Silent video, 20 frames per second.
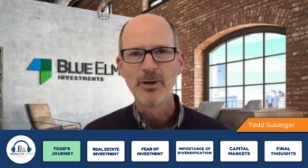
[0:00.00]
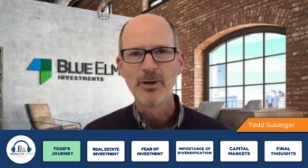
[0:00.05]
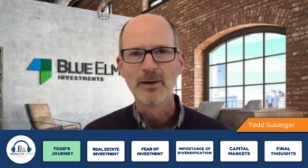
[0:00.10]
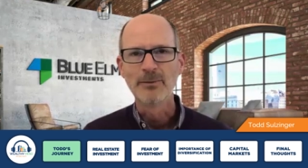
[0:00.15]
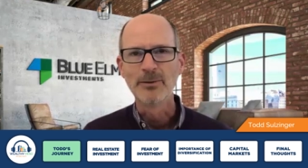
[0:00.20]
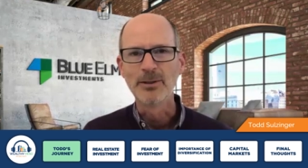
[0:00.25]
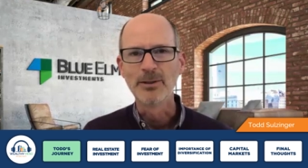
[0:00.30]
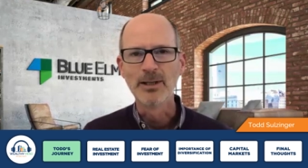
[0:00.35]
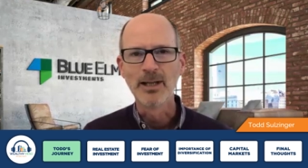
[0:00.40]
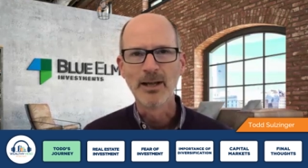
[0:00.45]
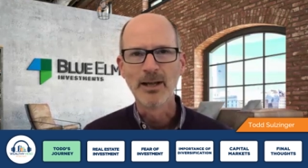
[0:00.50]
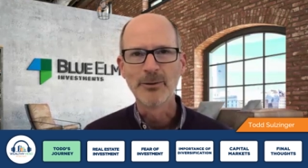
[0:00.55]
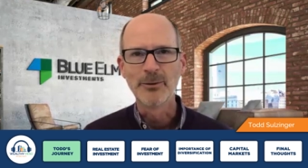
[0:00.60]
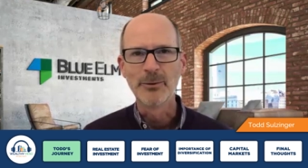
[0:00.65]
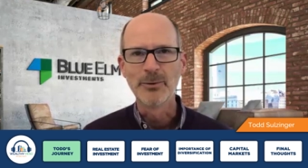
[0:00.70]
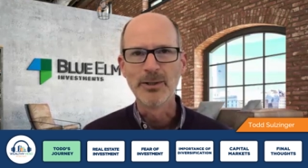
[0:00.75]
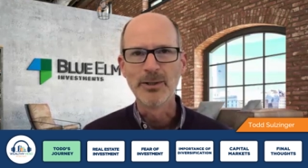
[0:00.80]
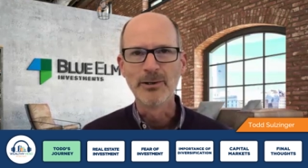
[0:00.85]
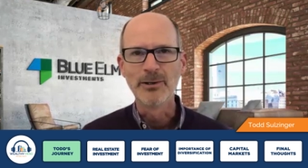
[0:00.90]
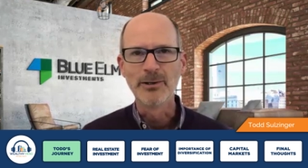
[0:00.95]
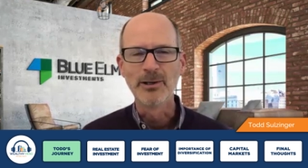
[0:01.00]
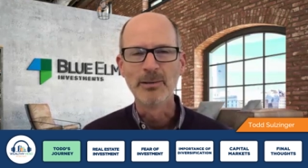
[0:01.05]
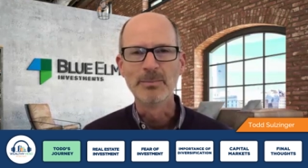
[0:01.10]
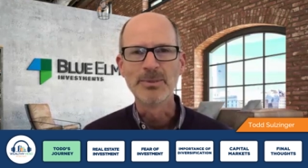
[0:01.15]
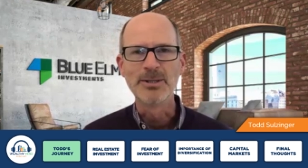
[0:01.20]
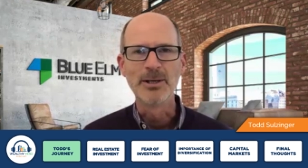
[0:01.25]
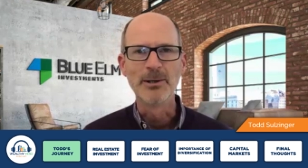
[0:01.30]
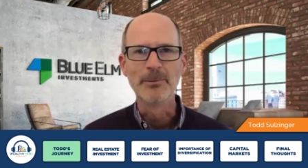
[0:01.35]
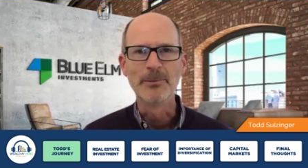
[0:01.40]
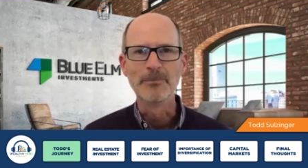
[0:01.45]
travel a lot through
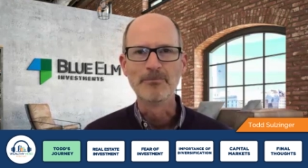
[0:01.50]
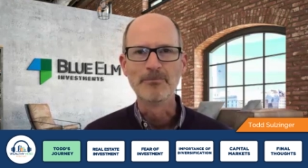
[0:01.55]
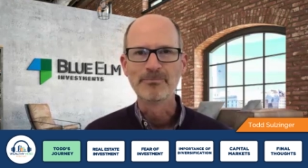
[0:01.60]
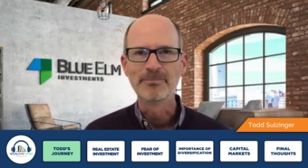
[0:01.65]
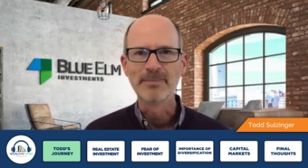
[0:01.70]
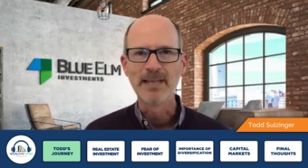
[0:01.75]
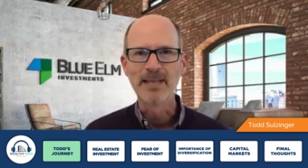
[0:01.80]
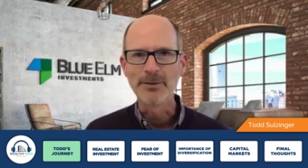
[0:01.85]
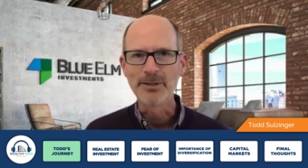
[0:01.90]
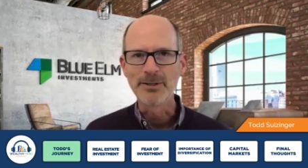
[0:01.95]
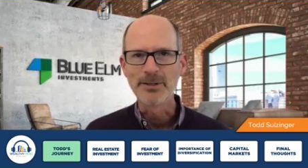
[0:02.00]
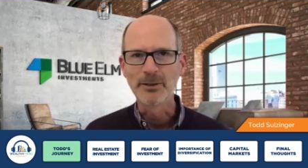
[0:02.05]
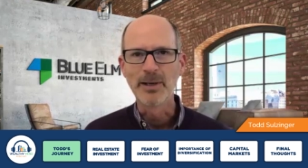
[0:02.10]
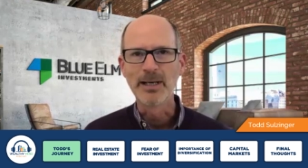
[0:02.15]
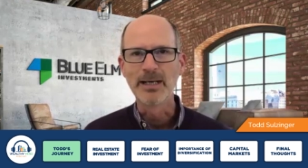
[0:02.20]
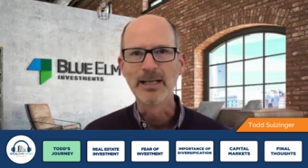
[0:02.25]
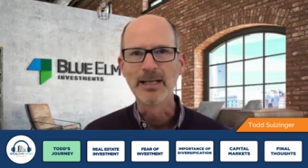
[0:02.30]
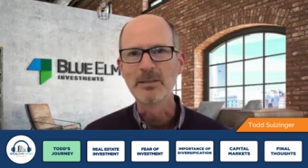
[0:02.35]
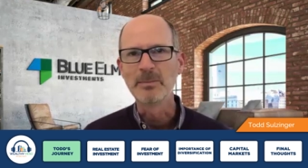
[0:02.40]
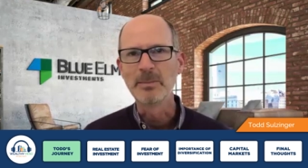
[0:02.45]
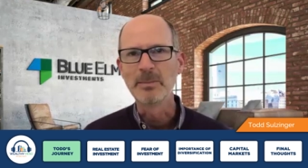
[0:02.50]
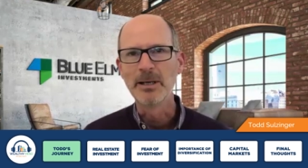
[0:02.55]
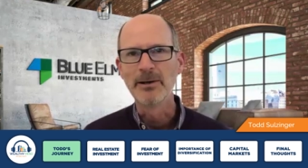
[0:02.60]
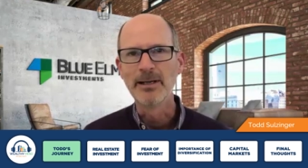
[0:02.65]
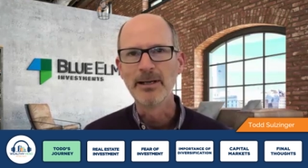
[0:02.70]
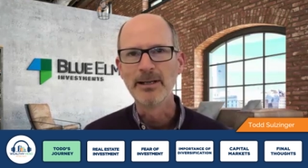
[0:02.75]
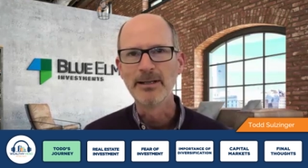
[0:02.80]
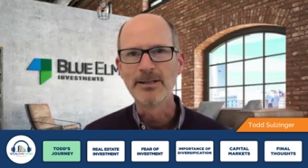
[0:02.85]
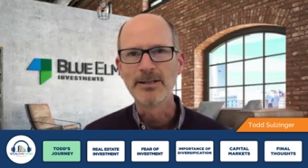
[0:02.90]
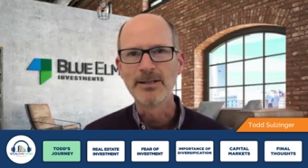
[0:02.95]
Europe. So that was a great
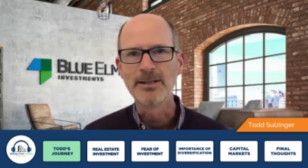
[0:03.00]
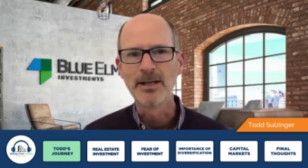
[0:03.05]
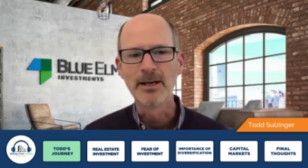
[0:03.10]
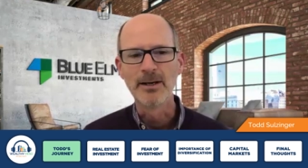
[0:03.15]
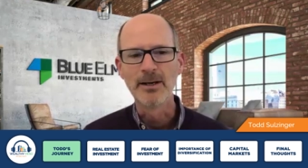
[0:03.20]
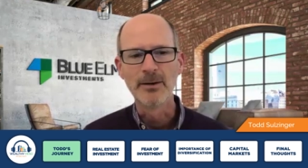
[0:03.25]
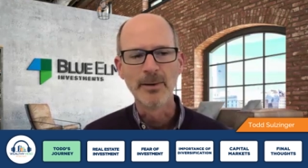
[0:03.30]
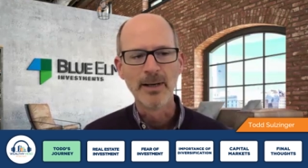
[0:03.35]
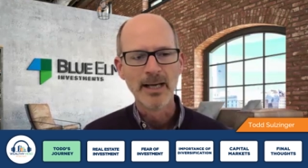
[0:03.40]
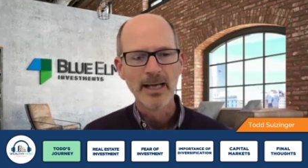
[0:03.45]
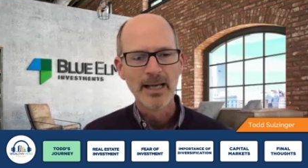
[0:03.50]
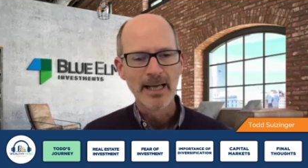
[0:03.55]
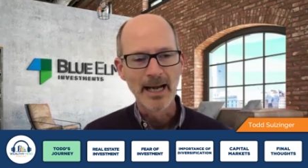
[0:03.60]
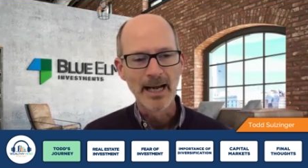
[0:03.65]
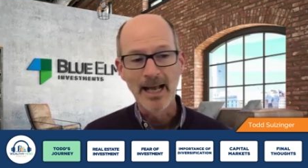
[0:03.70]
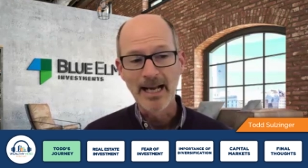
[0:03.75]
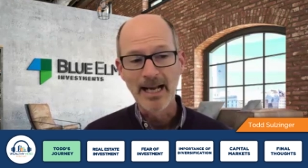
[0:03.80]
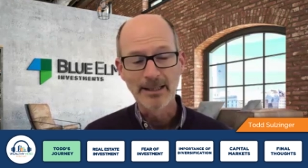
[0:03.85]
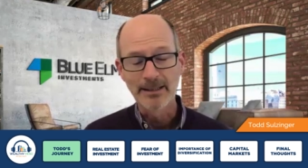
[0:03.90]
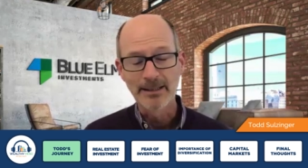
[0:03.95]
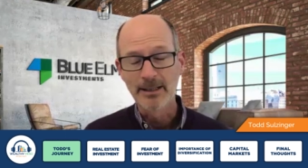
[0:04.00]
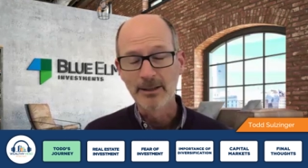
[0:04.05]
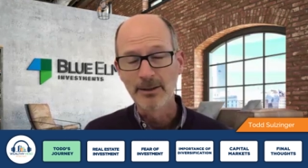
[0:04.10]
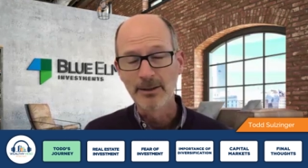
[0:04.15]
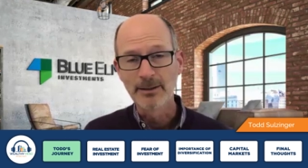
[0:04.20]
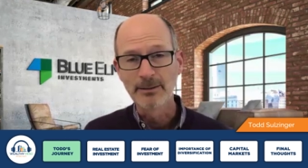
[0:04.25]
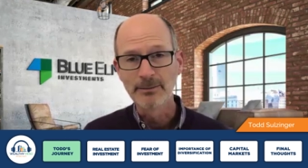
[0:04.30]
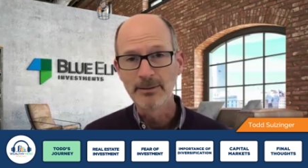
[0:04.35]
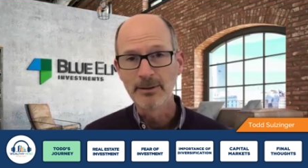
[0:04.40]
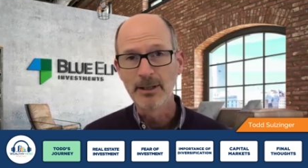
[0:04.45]
experience. So, and I had you
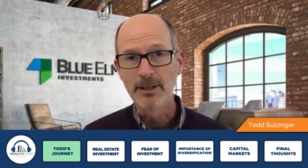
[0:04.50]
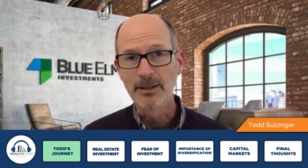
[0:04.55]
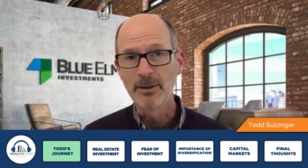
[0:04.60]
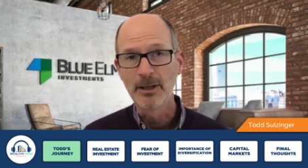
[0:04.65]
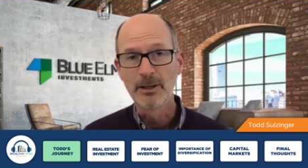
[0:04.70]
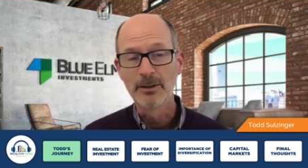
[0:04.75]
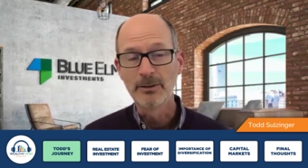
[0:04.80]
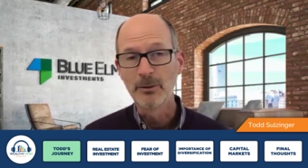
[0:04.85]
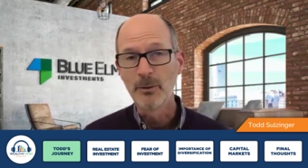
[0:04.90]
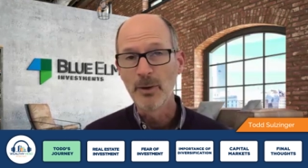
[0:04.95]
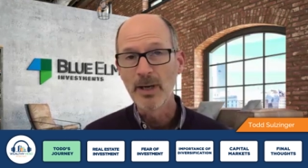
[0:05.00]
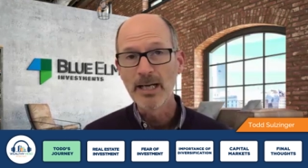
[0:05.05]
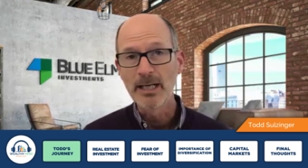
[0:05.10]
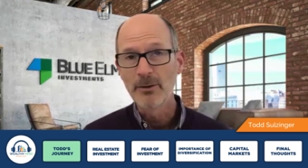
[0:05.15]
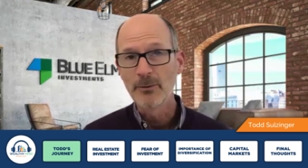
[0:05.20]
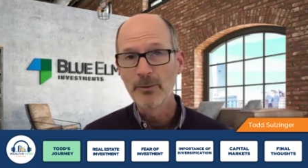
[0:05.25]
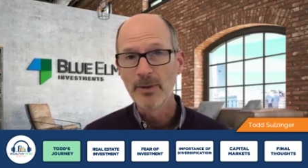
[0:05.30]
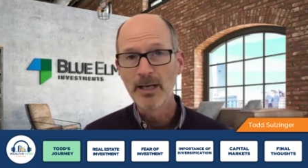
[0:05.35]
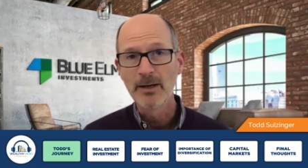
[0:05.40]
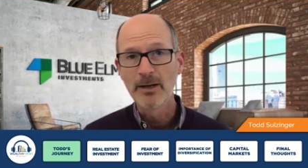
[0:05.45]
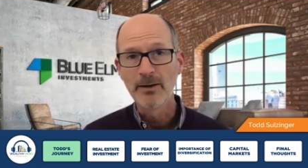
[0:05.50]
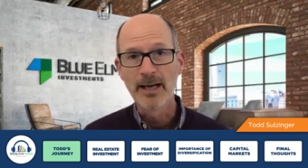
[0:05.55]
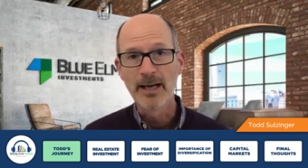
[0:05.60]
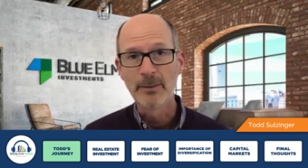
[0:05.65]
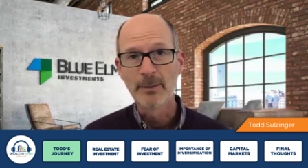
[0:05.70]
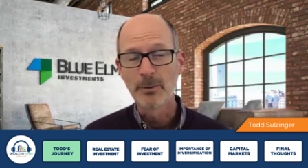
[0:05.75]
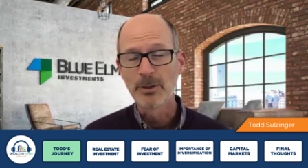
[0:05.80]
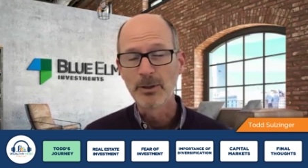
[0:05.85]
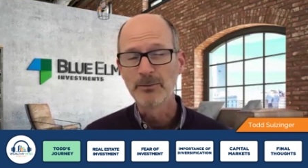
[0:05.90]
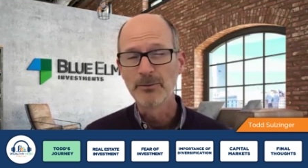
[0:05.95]
know a, a great career.
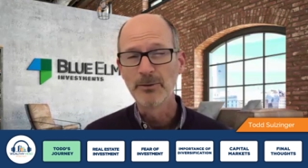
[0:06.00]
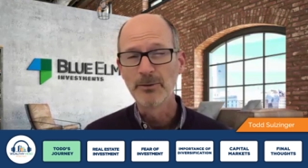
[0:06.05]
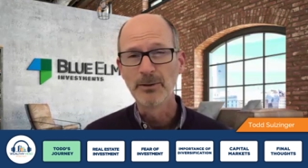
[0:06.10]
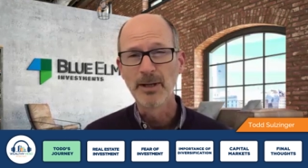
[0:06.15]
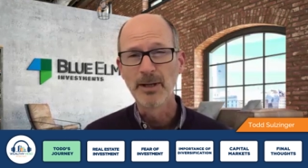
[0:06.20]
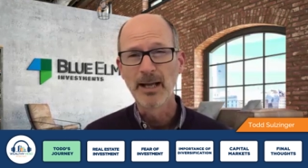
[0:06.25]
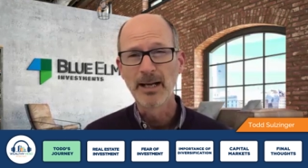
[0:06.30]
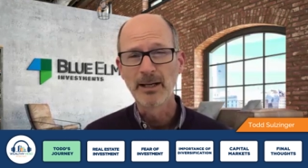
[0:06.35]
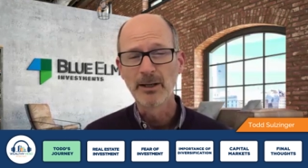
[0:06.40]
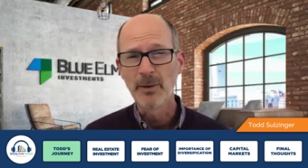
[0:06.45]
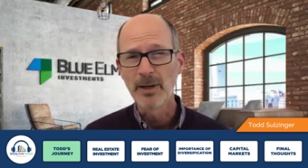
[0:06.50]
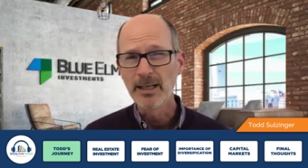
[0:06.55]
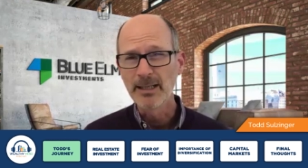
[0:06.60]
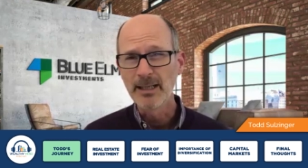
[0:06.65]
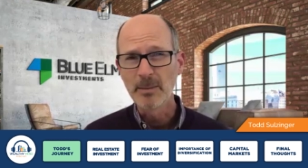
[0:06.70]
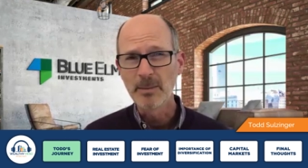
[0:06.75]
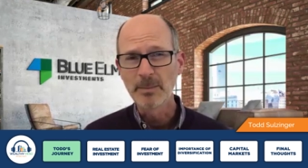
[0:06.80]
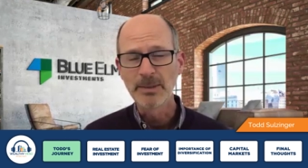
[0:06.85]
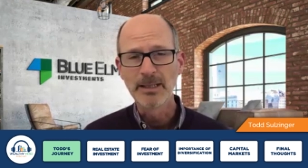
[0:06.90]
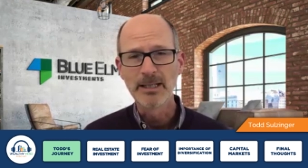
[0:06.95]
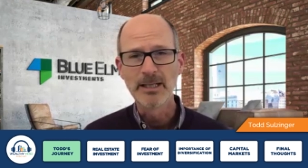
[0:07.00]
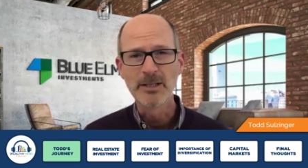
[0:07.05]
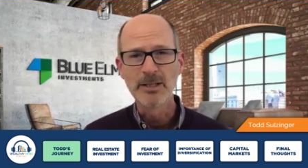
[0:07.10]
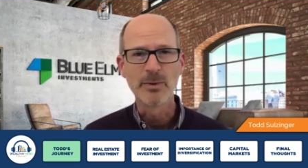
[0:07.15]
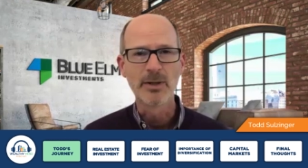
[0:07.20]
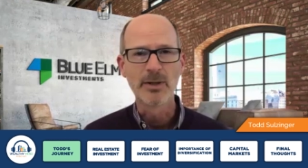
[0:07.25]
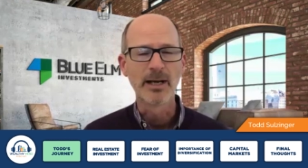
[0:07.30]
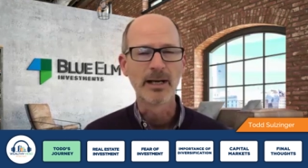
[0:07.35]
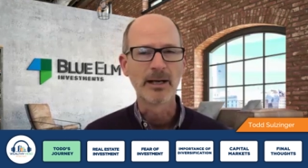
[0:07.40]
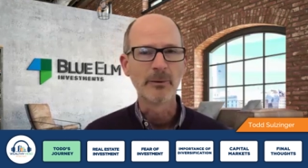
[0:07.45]
I worked for a lot of great
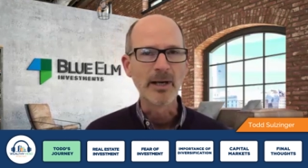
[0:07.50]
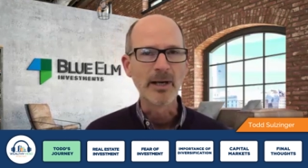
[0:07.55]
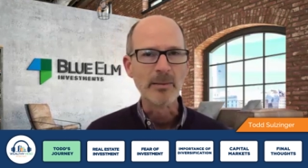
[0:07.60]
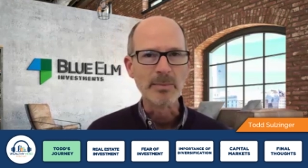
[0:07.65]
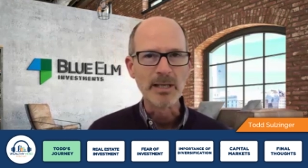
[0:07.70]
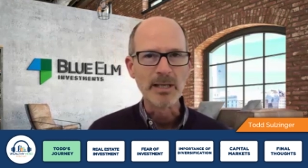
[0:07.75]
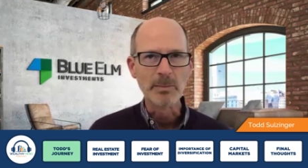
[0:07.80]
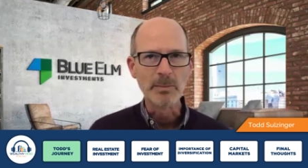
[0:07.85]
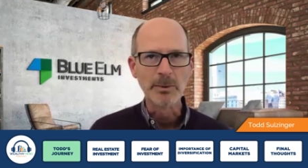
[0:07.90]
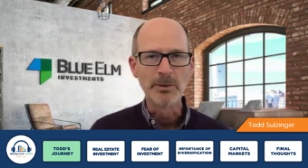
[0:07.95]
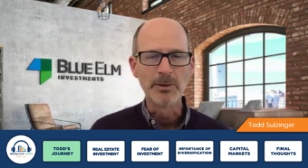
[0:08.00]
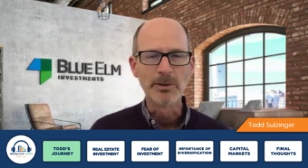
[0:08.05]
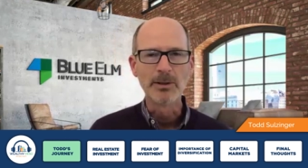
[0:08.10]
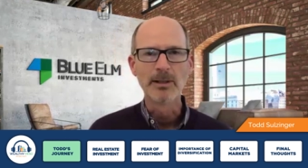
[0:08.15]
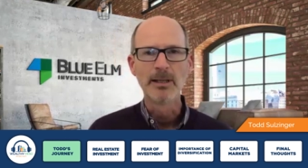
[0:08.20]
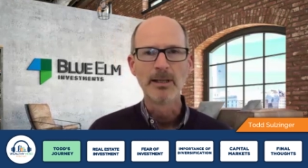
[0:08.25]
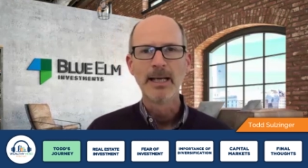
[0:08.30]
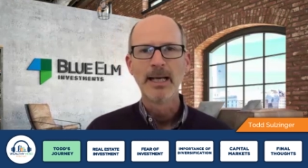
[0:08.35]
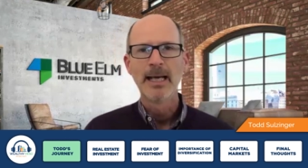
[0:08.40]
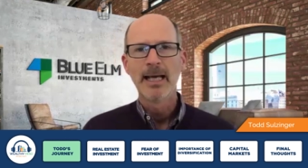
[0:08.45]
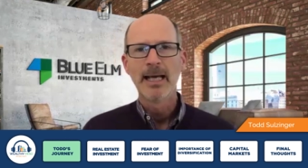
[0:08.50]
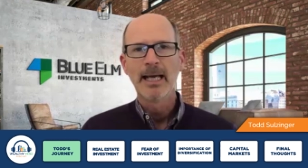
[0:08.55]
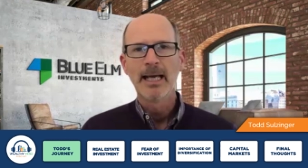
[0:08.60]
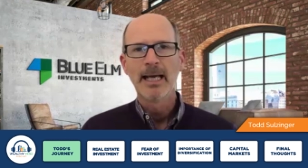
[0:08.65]
companies with a lot of great people.